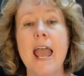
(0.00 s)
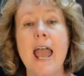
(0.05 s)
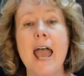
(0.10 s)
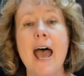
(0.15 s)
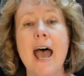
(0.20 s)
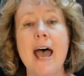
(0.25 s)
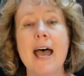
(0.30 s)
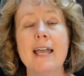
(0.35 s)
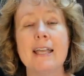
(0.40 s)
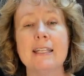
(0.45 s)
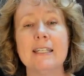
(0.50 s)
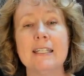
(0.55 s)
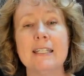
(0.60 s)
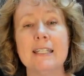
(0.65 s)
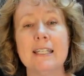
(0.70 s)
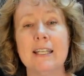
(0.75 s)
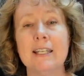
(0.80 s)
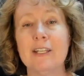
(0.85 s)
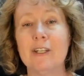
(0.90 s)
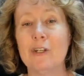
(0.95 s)

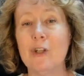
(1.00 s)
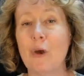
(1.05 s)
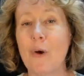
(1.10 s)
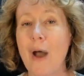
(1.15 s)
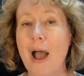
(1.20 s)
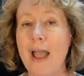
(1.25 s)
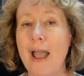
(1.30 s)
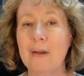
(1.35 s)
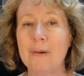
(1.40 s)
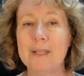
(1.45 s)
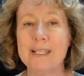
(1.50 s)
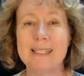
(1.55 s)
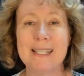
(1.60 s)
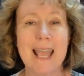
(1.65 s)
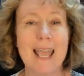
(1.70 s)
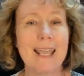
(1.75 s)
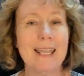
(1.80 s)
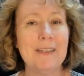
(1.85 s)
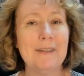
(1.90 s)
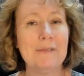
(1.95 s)
And, you know, I always
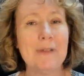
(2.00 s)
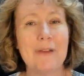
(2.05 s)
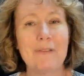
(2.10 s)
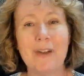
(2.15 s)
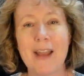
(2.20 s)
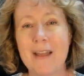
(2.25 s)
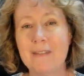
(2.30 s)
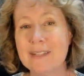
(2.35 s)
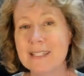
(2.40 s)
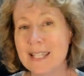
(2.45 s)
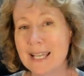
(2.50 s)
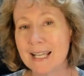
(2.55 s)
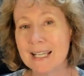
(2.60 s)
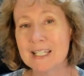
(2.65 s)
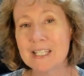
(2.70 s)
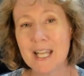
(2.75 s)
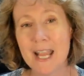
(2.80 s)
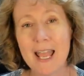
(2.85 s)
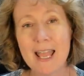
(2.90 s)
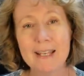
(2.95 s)
say you never have a
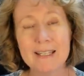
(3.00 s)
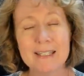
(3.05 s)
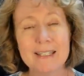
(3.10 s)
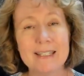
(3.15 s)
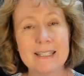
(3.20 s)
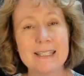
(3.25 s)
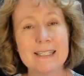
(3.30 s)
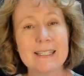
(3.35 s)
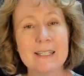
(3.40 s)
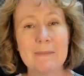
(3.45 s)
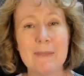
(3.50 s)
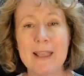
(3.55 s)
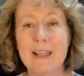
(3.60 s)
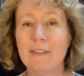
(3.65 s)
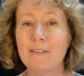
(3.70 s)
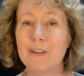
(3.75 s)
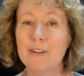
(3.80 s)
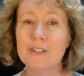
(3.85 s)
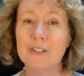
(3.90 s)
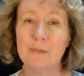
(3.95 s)
second chance to
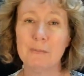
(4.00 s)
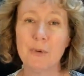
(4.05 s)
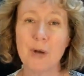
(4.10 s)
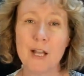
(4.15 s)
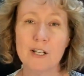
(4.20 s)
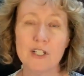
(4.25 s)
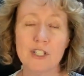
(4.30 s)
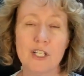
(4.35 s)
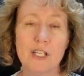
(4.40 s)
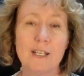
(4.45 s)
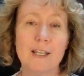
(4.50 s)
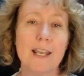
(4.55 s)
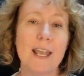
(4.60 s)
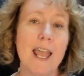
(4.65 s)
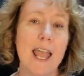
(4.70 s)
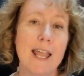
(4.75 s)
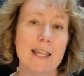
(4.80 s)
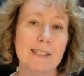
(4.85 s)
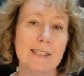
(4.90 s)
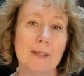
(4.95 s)
make a first impression.
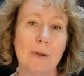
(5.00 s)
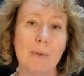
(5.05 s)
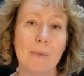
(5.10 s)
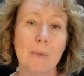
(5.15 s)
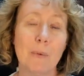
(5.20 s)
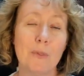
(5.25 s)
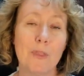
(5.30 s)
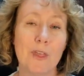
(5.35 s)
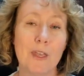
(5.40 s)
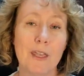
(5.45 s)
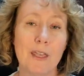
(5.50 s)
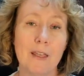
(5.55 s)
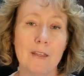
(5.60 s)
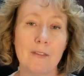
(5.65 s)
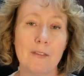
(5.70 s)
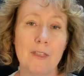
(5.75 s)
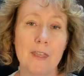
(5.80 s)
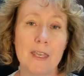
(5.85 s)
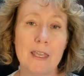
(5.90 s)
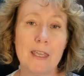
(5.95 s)
And so the
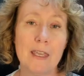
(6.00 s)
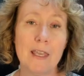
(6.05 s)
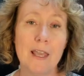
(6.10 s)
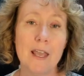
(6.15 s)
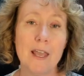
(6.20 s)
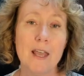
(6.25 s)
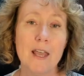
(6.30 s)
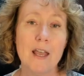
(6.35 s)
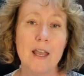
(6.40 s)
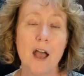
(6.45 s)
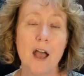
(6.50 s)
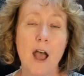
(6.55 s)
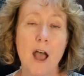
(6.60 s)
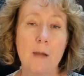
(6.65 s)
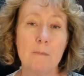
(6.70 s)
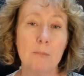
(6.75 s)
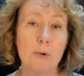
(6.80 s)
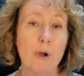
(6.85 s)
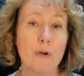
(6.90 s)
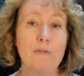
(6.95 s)
the
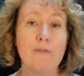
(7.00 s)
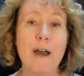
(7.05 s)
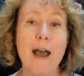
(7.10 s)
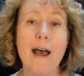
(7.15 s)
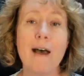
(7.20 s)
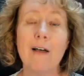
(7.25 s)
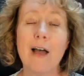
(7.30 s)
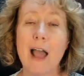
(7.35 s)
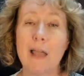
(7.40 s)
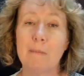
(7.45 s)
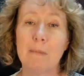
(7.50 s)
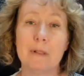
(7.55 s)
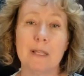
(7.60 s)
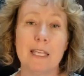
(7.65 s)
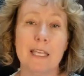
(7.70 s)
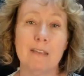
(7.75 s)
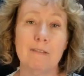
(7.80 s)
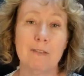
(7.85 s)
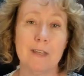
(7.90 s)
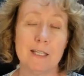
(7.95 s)
uh, profile, I
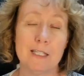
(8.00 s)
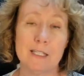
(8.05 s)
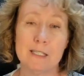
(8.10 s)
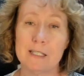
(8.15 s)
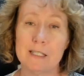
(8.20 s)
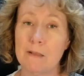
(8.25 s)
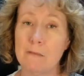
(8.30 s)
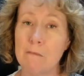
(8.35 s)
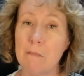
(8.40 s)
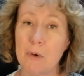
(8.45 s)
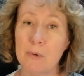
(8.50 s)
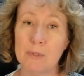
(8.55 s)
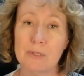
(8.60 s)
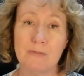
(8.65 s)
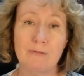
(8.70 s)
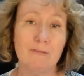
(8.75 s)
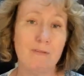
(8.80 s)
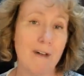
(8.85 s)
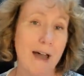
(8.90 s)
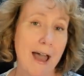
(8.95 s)
believe, is the
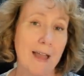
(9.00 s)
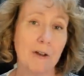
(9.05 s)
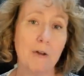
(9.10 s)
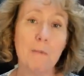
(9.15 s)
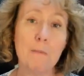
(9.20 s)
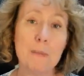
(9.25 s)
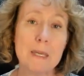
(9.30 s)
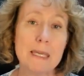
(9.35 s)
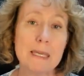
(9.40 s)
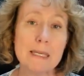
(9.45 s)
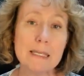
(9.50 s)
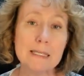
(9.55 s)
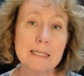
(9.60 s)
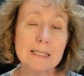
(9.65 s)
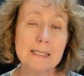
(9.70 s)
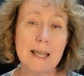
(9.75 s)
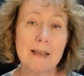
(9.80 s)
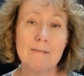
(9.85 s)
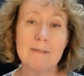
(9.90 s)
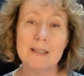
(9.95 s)
most vital
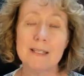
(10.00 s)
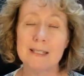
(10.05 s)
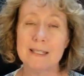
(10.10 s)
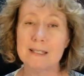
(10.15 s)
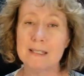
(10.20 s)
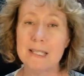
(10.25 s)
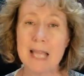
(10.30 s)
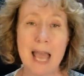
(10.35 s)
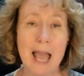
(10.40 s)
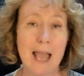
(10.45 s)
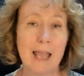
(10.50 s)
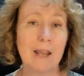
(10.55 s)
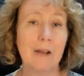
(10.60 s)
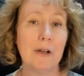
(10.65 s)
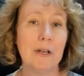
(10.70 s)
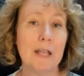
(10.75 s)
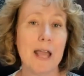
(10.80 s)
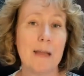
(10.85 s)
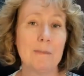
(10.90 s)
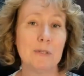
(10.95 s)
piece of this
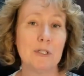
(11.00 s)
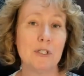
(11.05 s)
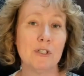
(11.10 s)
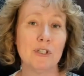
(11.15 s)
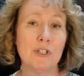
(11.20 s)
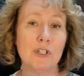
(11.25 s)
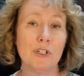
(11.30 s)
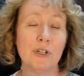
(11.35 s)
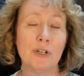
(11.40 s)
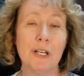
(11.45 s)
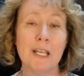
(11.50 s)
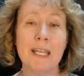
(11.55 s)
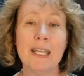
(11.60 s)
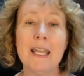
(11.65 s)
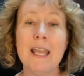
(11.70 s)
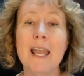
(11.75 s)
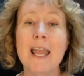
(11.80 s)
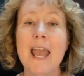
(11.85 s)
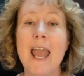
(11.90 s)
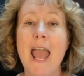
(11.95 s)
entire adoption
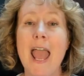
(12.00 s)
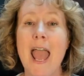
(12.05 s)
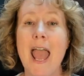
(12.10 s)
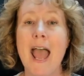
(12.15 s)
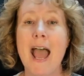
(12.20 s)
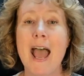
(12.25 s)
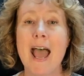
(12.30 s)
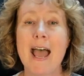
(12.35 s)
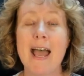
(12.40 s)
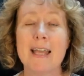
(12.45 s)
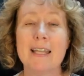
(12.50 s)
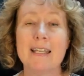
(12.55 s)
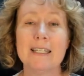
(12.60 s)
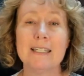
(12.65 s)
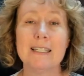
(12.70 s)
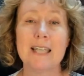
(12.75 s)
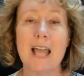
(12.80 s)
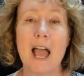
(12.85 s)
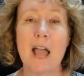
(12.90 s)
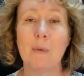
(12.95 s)
journey.
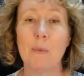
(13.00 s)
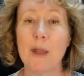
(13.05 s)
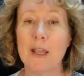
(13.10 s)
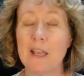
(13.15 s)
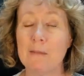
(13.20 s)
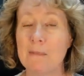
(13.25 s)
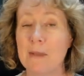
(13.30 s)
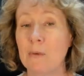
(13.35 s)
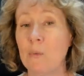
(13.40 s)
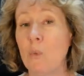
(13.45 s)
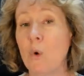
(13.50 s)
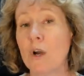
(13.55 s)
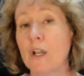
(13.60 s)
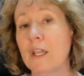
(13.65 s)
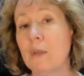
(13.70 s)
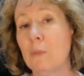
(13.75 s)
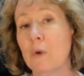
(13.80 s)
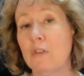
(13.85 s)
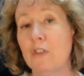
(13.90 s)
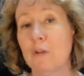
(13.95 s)
And I recommend
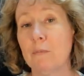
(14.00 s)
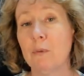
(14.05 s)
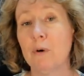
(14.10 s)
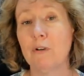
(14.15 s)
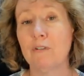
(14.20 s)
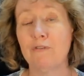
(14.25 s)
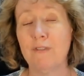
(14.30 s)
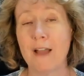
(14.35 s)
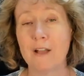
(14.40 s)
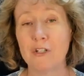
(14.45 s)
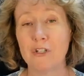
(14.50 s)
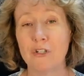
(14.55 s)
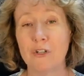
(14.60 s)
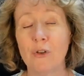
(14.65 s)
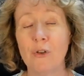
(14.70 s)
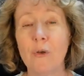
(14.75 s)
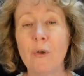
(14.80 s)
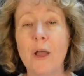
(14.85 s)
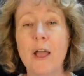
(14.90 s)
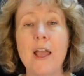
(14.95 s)
working with a
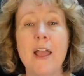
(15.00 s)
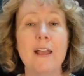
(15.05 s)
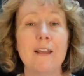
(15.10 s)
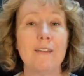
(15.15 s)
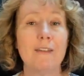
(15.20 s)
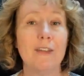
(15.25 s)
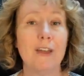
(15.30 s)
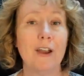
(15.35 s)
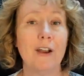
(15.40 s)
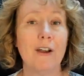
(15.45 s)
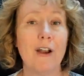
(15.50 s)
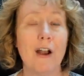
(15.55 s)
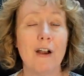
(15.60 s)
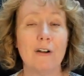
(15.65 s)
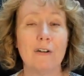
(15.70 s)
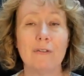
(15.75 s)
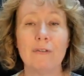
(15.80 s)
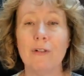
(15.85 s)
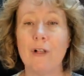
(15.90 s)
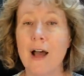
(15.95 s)
professional. There
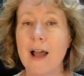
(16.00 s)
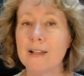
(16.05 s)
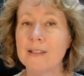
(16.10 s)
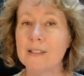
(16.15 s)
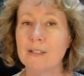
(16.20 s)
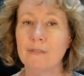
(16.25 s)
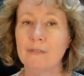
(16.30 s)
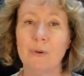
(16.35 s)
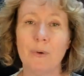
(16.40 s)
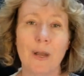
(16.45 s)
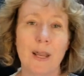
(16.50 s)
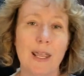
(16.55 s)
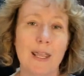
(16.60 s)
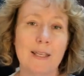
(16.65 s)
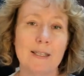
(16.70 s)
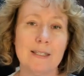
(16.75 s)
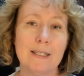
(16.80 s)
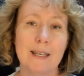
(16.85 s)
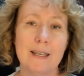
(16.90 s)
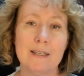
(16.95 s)
are lots of
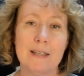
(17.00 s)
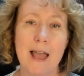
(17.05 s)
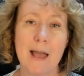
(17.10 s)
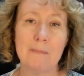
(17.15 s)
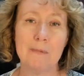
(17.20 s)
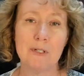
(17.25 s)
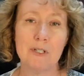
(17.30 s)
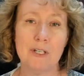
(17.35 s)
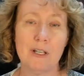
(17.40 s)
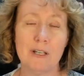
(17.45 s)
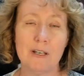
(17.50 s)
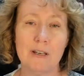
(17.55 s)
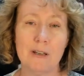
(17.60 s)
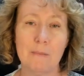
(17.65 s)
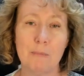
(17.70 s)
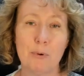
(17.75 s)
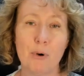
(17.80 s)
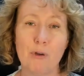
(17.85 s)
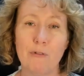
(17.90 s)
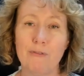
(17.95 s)
great
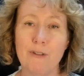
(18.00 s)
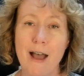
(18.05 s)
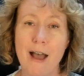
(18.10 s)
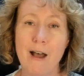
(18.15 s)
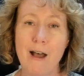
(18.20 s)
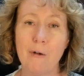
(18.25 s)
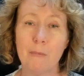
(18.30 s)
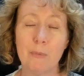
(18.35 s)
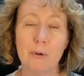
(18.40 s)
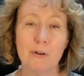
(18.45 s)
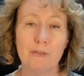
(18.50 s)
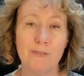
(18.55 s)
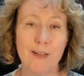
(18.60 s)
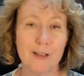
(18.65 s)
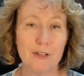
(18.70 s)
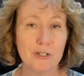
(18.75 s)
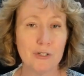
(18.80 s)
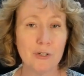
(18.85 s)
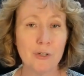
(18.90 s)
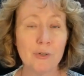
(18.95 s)
adoption profile
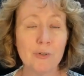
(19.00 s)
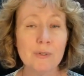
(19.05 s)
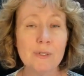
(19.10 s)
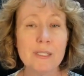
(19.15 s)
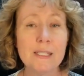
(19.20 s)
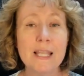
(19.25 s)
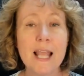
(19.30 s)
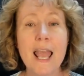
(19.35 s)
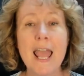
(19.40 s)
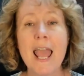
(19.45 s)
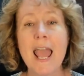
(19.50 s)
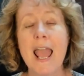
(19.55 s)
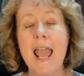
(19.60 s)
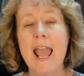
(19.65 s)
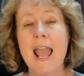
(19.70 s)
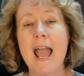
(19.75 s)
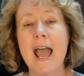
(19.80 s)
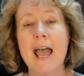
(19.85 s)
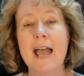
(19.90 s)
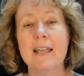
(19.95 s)
professionals.
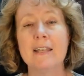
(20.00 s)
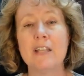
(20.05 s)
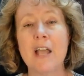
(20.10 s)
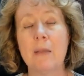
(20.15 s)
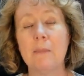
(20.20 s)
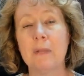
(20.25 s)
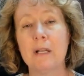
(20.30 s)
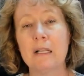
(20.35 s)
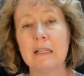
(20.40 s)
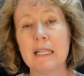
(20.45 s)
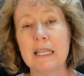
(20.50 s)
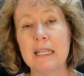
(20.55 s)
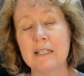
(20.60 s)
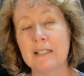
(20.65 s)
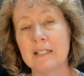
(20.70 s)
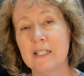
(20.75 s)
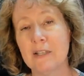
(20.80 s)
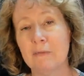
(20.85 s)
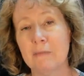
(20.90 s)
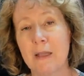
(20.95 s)
And I'm going to link
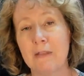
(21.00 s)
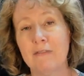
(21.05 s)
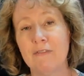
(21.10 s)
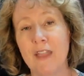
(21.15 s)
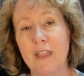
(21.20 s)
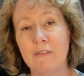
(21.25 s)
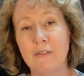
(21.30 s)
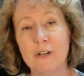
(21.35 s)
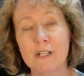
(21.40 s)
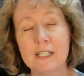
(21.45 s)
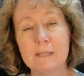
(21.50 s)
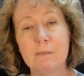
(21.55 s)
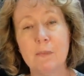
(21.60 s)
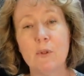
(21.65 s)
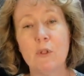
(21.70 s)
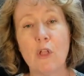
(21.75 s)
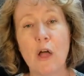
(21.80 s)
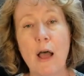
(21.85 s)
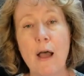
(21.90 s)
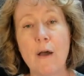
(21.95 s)
to some of my favorites
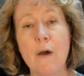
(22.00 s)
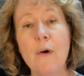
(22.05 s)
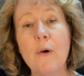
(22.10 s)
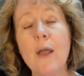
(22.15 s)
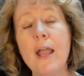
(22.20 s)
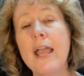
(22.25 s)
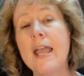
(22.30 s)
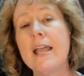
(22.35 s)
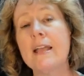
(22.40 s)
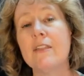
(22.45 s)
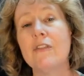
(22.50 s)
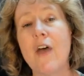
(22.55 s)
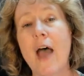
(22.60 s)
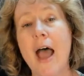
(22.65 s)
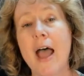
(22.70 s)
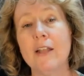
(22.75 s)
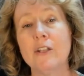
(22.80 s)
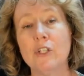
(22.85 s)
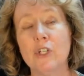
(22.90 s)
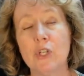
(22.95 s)
below
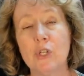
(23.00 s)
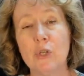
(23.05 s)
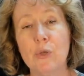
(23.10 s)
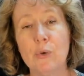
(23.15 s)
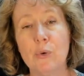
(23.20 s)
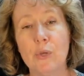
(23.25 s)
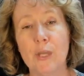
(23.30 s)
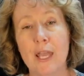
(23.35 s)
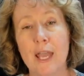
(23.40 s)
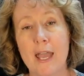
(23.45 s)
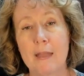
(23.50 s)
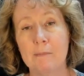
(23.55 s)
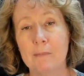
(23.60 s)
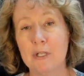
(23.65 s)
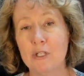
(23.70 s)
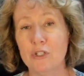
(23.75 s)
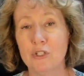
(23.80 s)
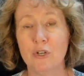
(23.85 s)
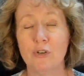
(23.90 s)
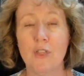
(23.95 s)
that you can
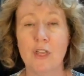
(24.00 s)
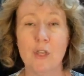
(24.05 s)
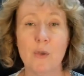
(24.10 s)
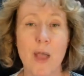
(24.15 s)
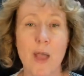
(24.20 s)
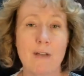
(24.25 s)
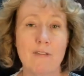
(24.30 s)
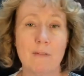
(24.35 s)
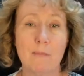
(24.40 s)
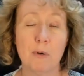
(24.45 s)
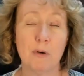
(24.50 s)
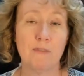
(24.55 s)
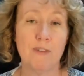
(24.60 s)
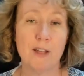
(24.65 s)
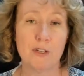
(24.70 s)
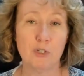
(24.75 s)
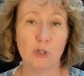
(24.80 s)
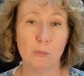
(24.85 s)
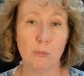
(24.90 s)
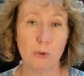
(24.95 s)
be sure that you have a
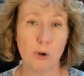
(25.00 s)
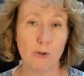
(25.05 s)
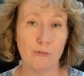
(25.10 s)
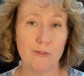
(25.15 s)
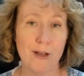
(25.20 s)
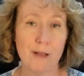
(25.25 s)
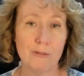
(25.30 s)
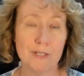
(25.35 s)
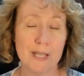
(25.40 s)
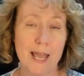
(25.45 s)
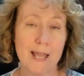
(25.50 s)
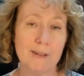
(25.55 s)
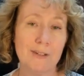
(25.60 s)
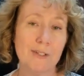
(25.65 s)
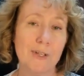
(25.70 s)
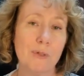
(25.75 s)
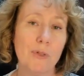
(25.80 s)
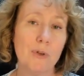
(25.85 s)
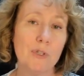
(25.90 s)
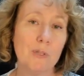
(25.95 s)
professional profile done.
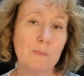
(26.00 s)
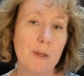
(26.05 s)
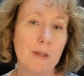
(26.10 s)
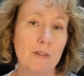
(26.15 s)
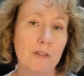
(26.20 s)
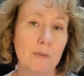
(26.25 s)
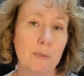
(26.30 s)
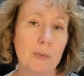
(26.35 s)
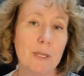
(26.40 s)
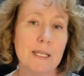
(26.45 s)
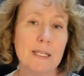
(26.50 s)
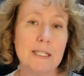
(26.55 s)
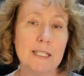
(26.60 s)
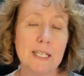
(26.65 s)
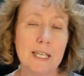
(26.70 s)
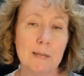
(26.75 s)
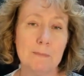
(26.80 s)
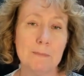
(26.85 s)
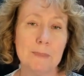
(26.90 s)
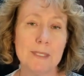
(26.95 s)
So, those are my three
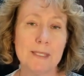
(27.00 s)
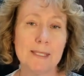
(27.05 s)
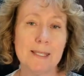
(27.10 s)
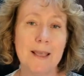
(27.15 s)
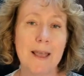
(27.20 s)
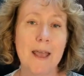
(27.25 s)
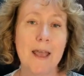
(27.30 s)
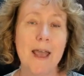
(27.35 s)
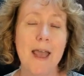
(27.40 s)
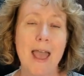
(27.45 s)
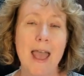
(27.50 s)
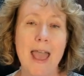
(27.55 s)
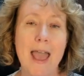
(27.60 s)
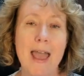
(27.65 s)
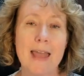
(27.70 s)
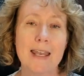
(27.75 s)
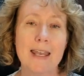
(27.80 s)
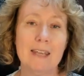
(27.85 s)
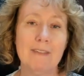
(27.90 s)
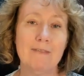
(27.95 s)
tips
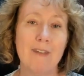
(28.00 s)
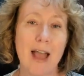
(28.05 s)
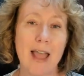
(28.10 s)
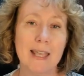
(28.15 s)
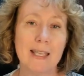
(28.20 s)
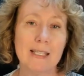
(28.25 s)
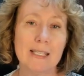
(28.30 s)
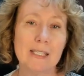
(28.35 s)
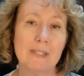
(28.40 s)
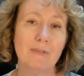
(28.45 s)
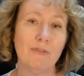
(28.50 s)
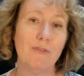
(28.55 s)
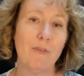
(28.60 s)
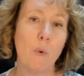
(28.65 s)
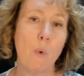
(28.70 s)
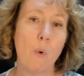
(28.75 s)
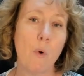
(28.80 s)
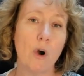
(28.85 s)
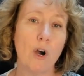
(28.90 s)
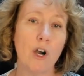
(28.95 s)
and advice
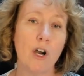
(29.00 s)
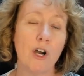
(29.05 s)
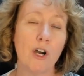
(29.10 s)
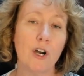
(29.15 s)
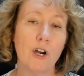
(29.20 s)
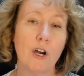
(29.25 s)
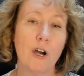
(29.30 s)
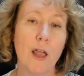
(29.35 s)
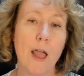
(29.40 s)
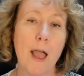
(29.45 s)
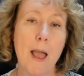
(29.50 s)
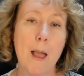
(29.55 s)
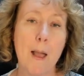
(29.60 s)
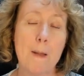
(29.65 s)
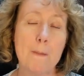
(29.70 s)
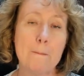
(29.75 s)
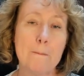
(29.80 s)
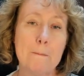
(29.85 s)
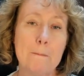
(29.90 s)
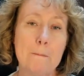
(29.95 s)
for
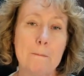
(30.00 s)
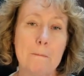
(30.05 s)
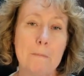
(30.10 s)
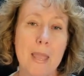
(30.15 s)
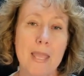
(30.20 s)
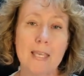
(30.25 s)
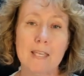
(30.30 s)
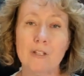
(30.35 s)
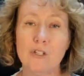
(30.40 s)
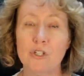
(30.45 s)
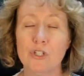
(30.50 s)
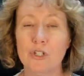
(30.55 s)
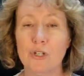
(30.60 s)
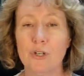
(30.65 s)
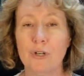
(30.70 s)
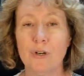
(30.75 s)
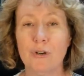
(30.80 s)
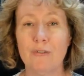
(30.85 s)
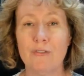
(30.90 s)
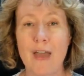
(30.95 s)
um, making
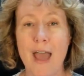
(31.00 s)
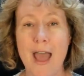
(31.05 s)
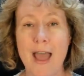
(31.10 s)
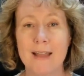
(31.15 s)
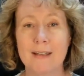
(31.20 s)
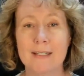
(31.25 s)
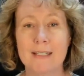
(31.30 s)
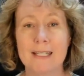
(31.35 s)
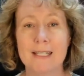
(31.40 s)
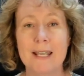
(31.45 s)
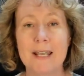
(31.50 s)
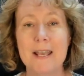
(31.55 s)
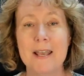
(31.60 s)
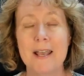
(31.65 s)
sure that